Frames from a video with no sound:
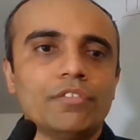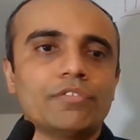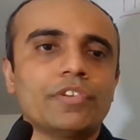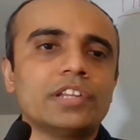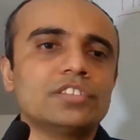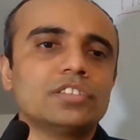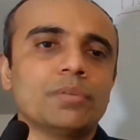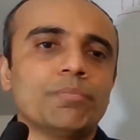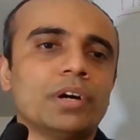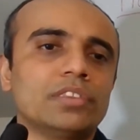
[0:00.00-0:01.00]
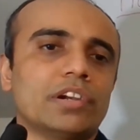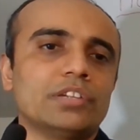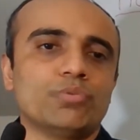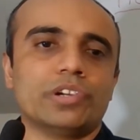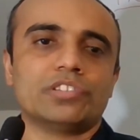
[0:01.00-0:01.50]
Friends, the mantra is
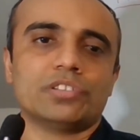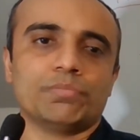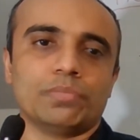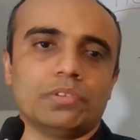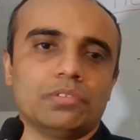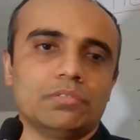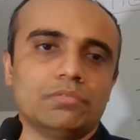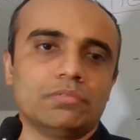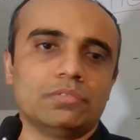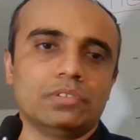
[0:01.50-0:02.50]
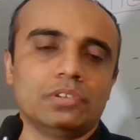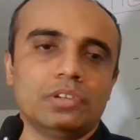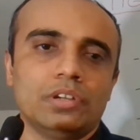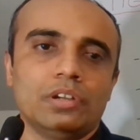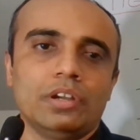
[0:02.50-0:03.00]
very simple.
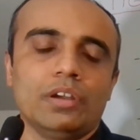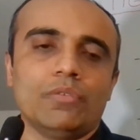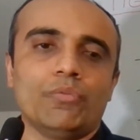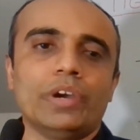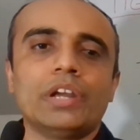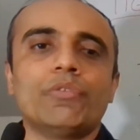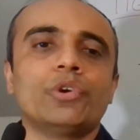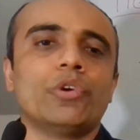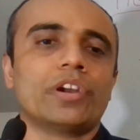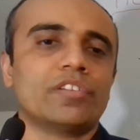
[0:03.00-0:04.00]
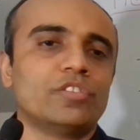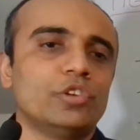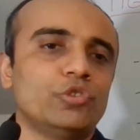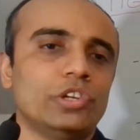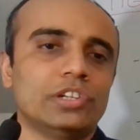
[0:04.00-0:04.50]
Whenever you are in a
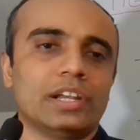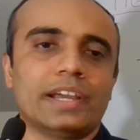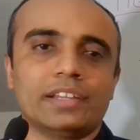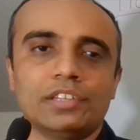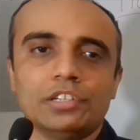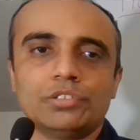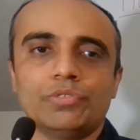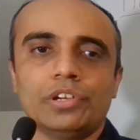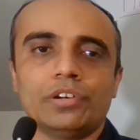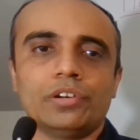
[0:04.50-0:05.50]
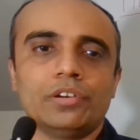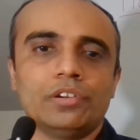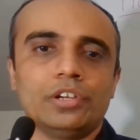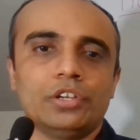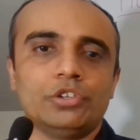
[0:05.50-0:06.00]
situation like this where
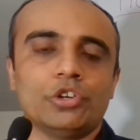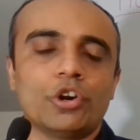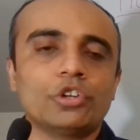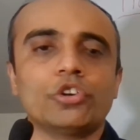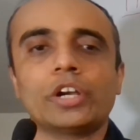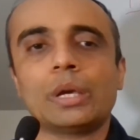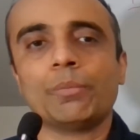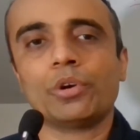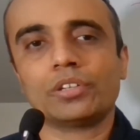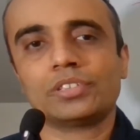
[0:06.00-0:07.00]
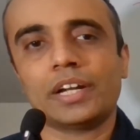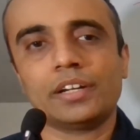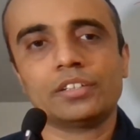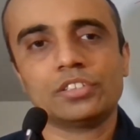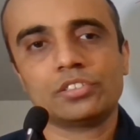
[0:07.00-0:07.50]
you're not talking about a
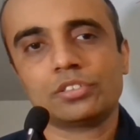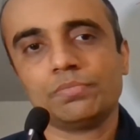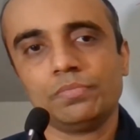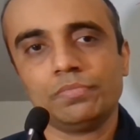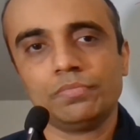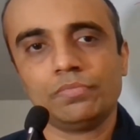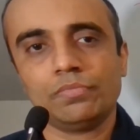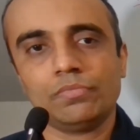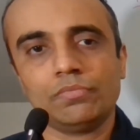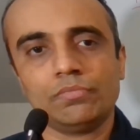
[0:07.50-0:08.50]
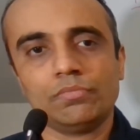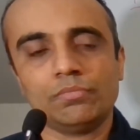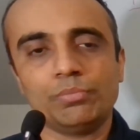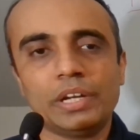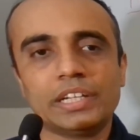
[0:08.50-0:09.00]
standard system,
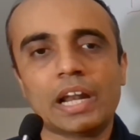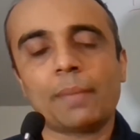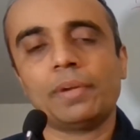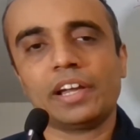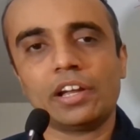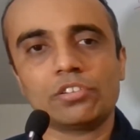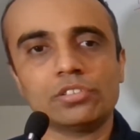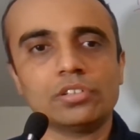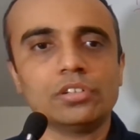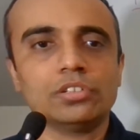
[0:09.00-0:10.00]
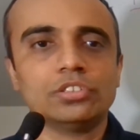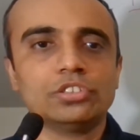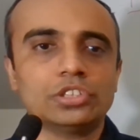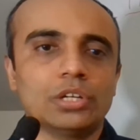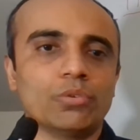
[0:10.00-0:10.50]
be it an application,
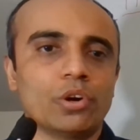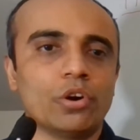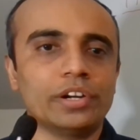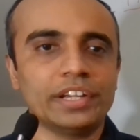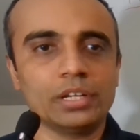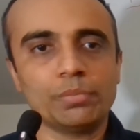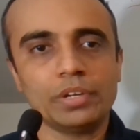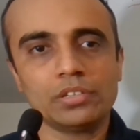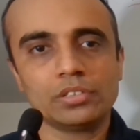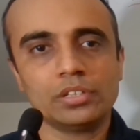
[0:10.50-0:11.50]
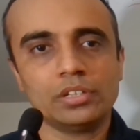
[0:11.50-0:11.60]
server or database,